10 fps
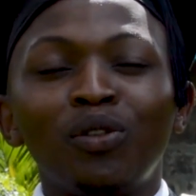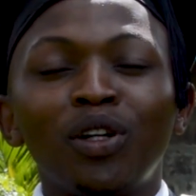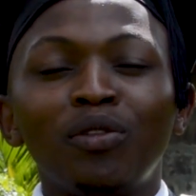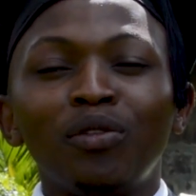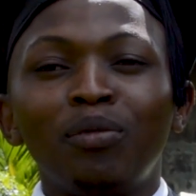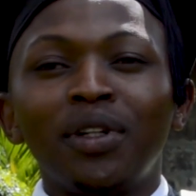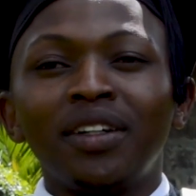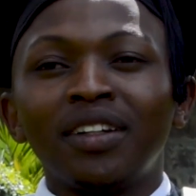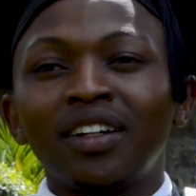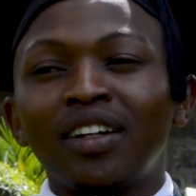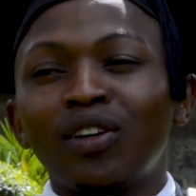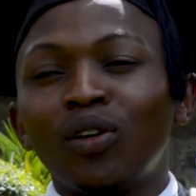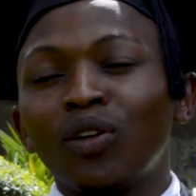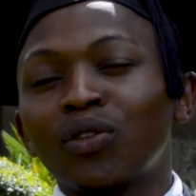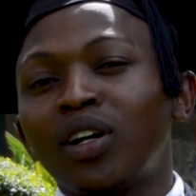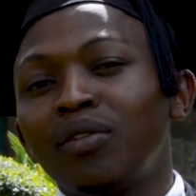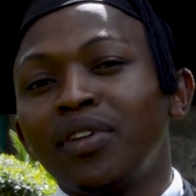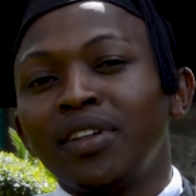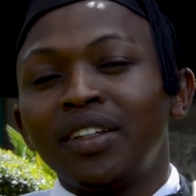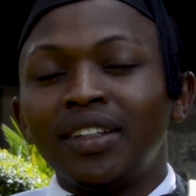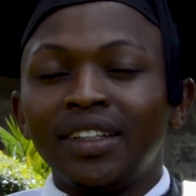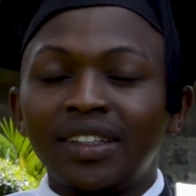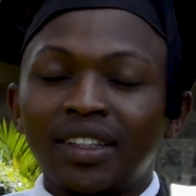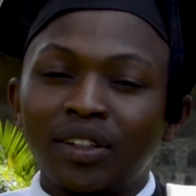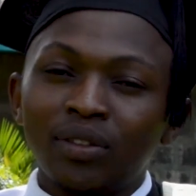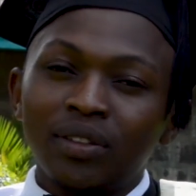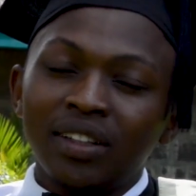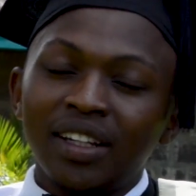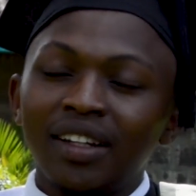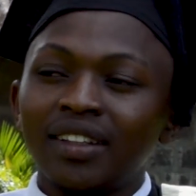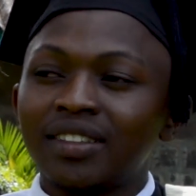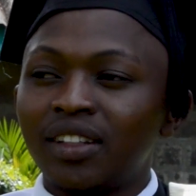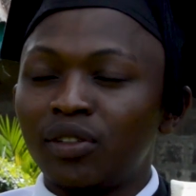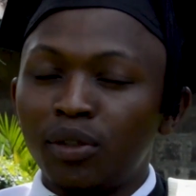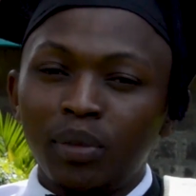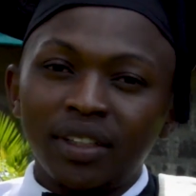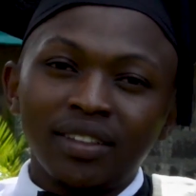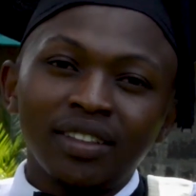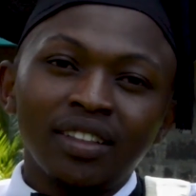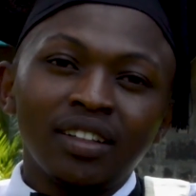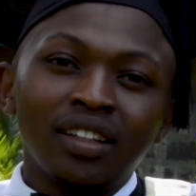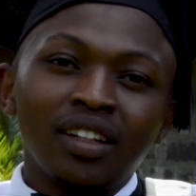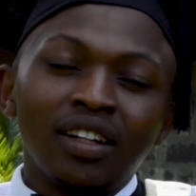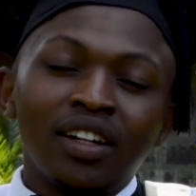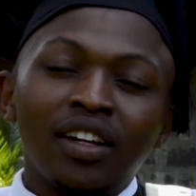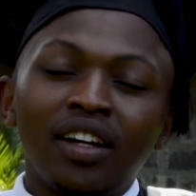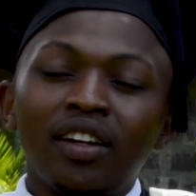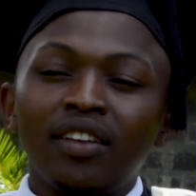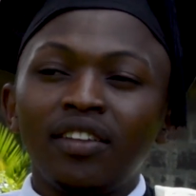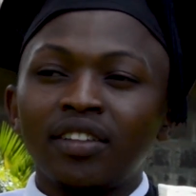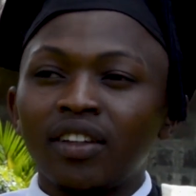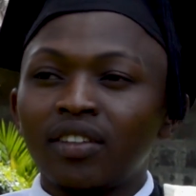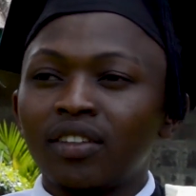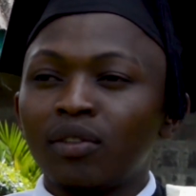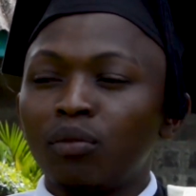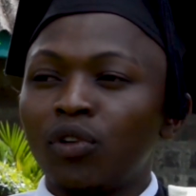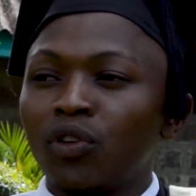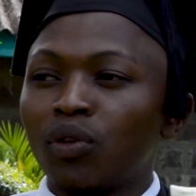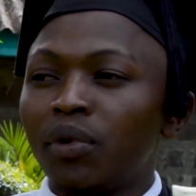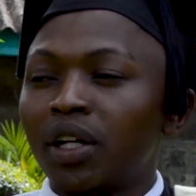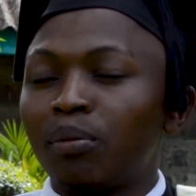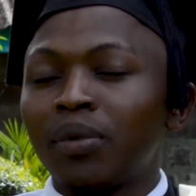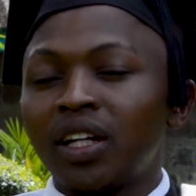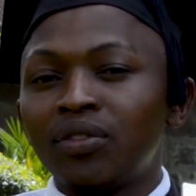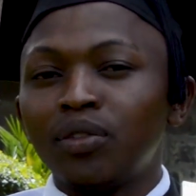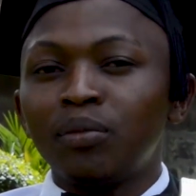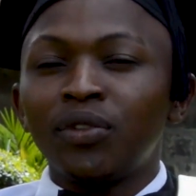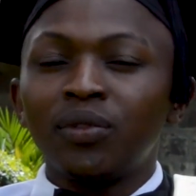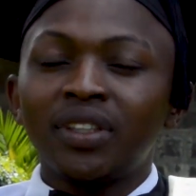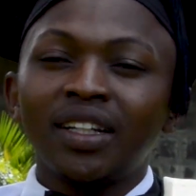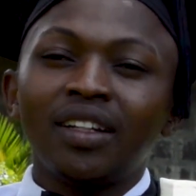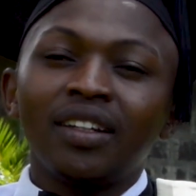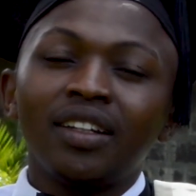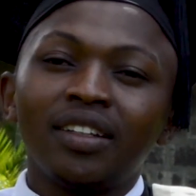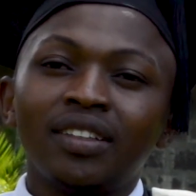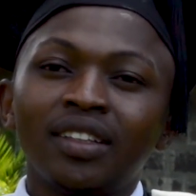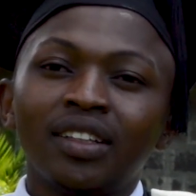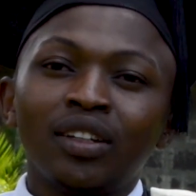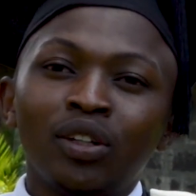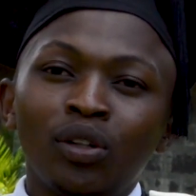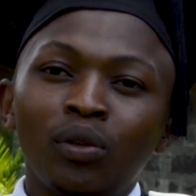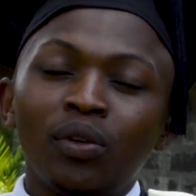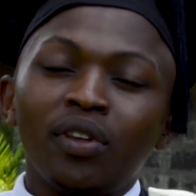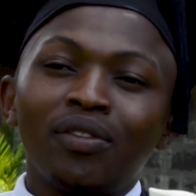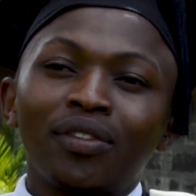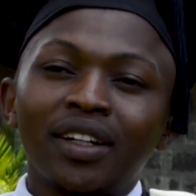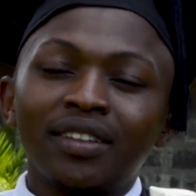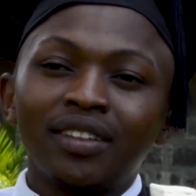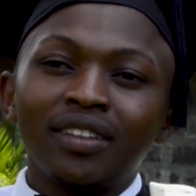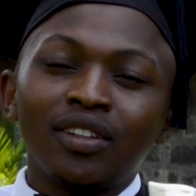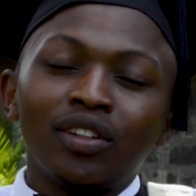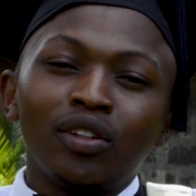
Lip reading: where we've been also having the internal and external debates, and this has also been a platform to share and engage with friends